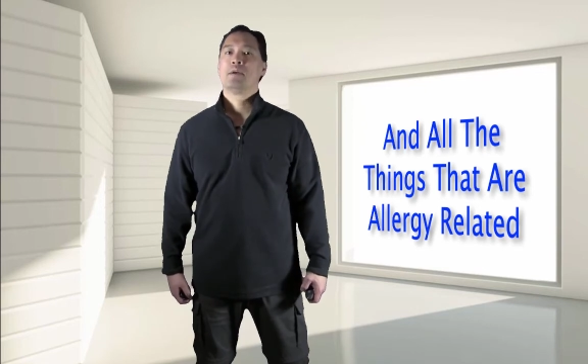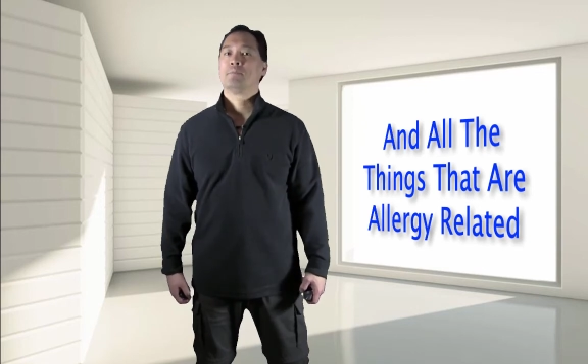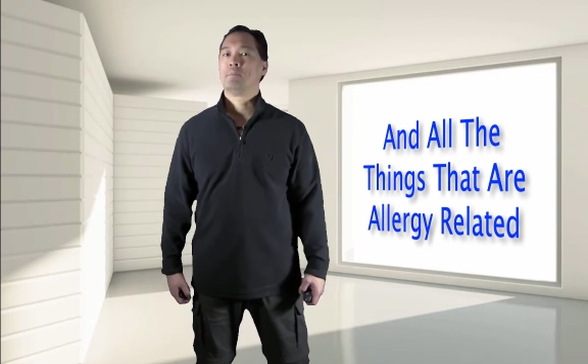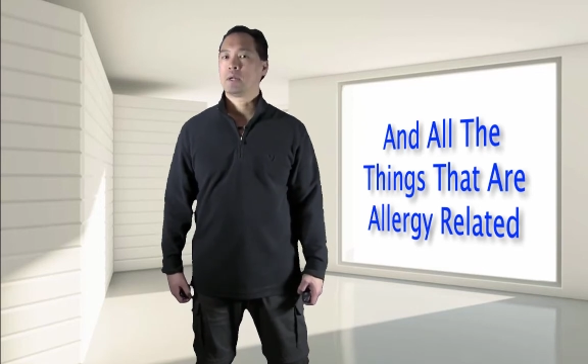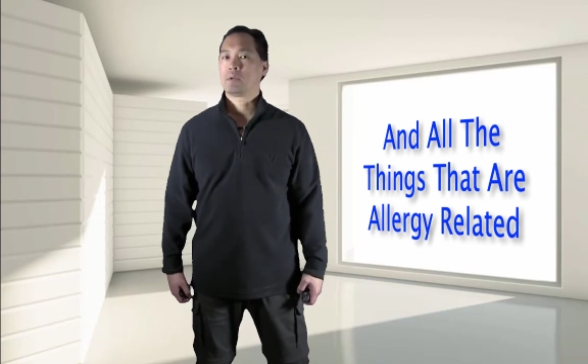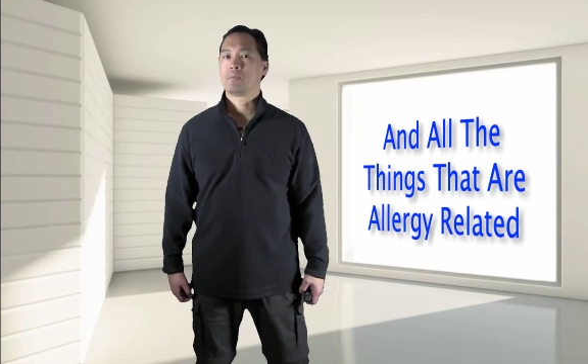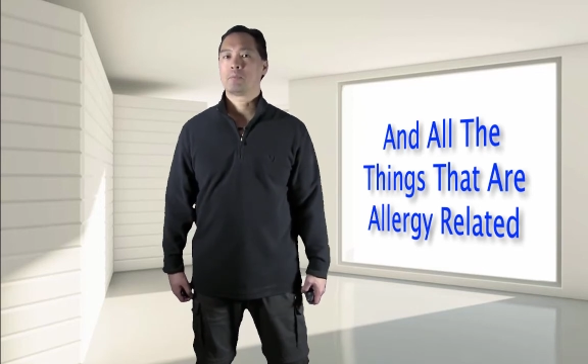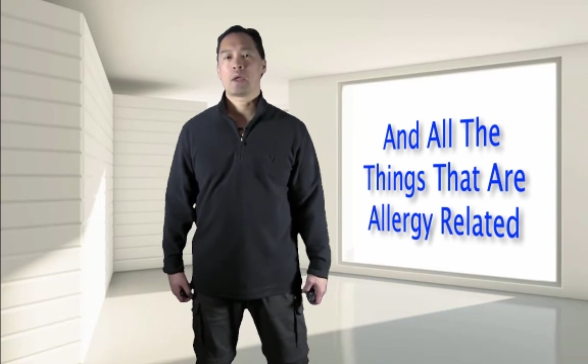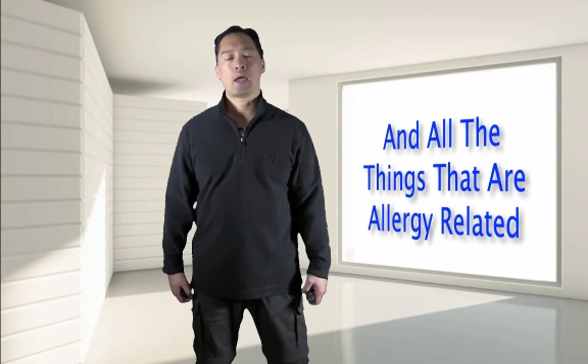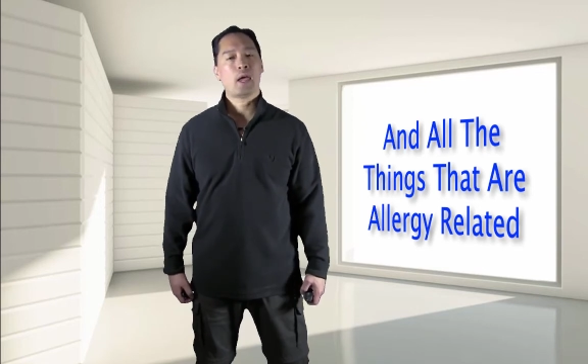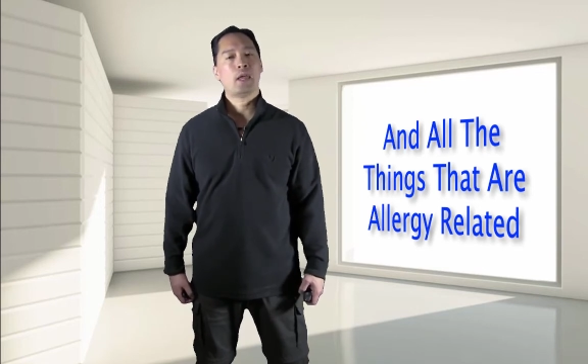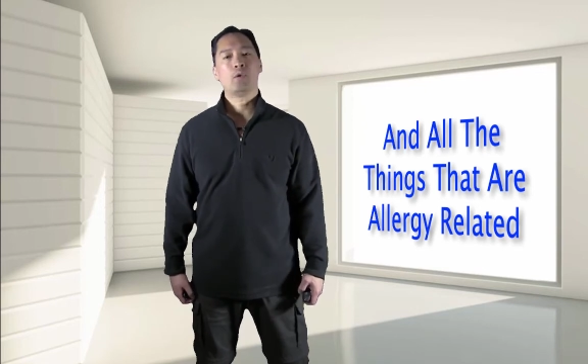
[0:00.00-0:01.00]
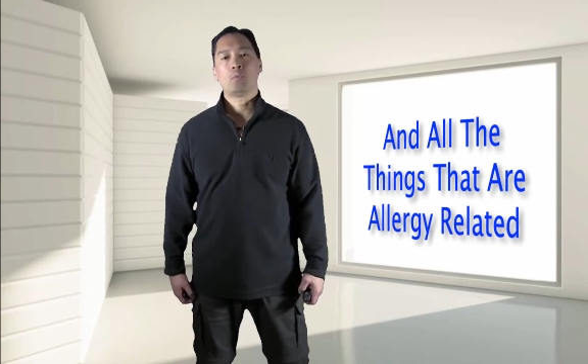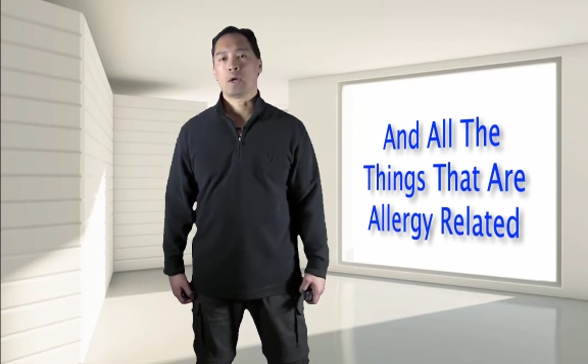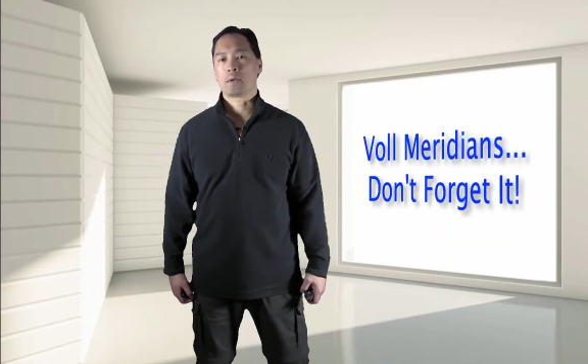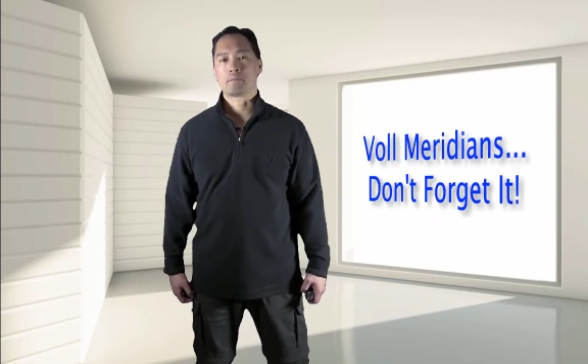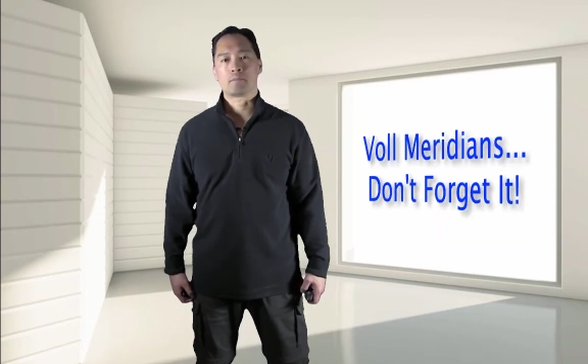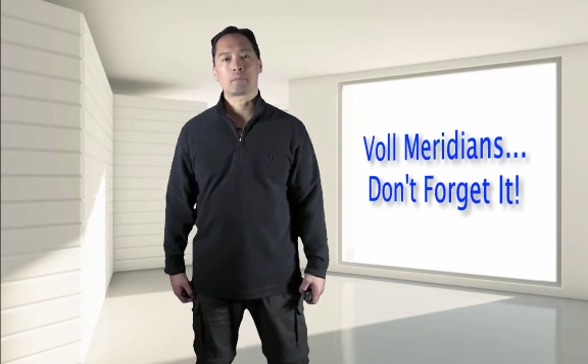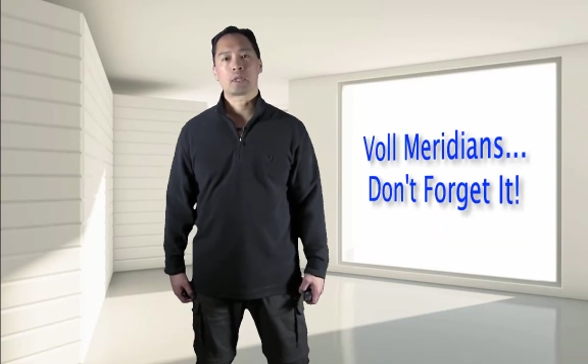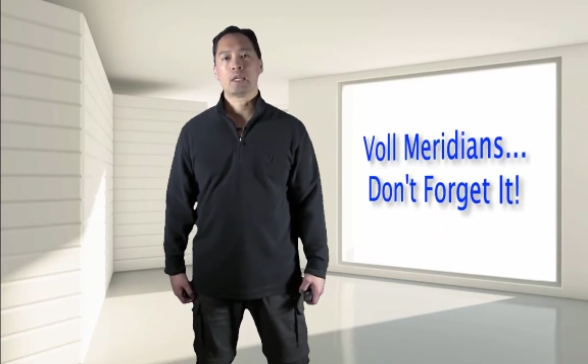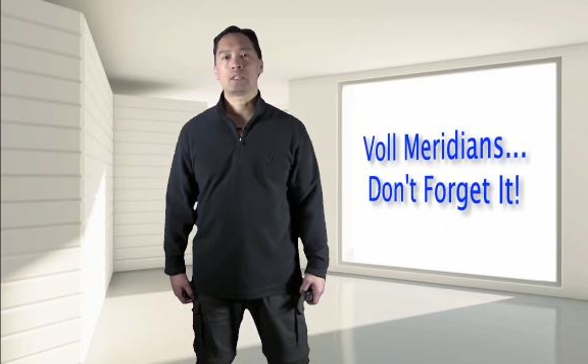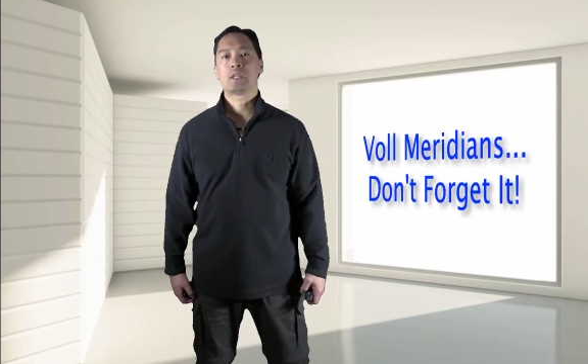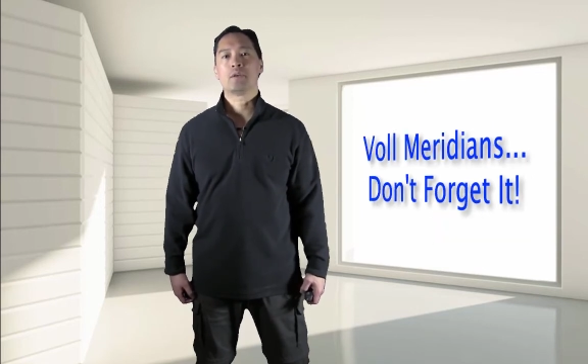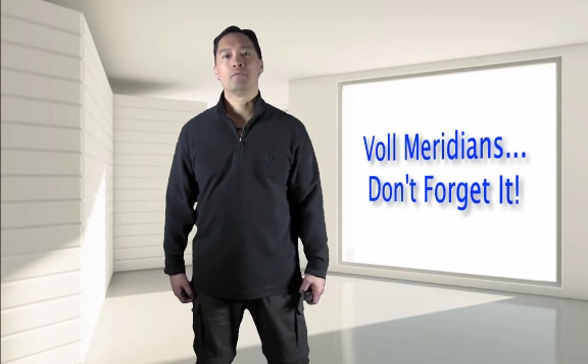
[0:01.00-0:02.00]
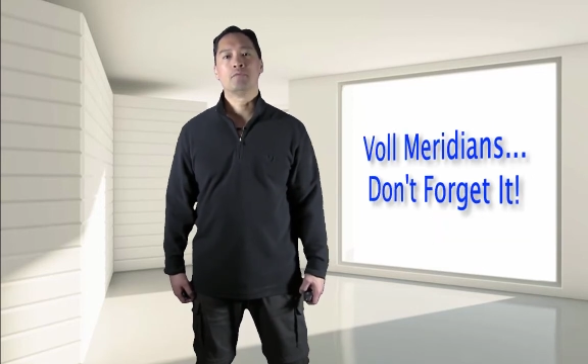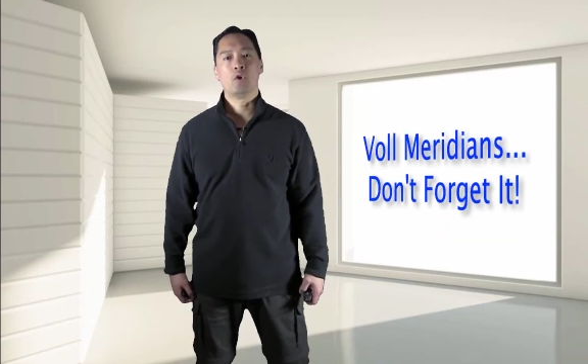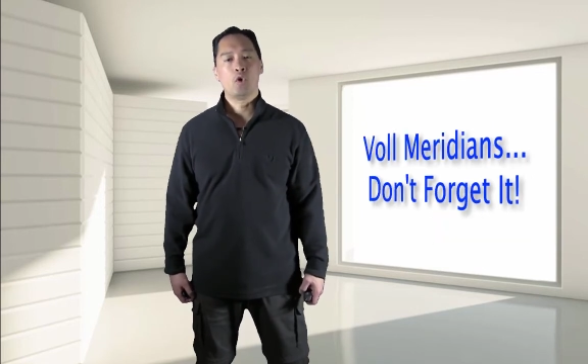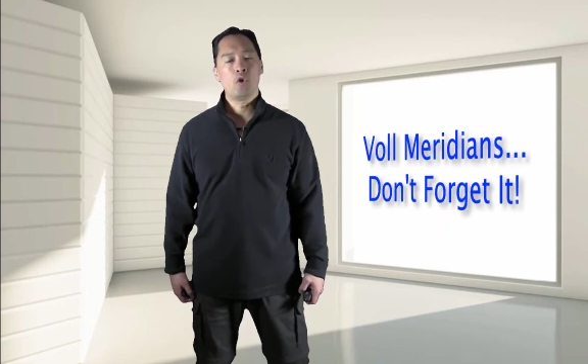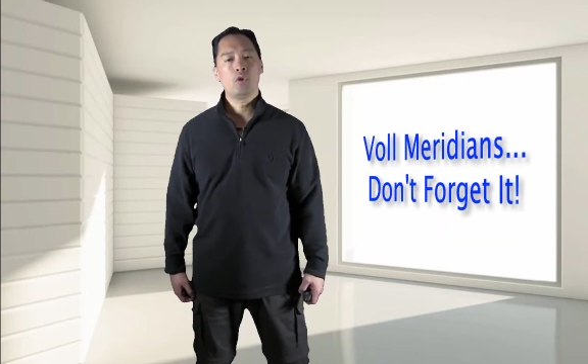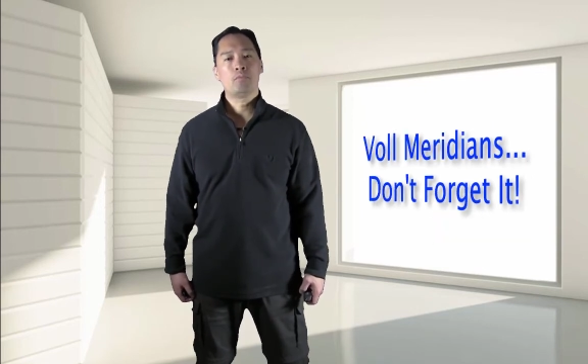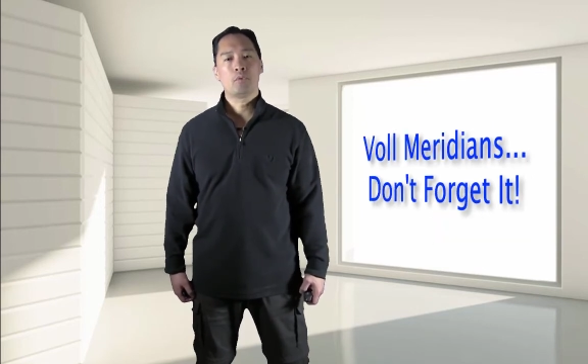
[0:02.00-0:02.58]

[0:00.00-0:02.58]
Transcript: But anyway, it's the Voll